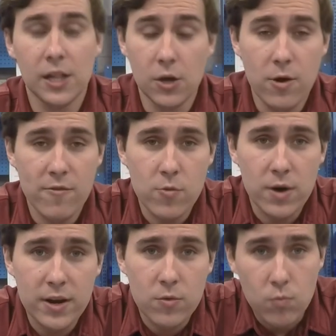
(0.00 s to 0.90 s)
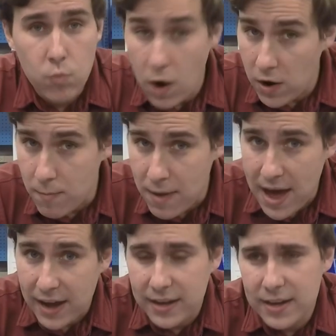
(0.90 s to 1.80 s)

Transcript: Hello everyone and welcome back.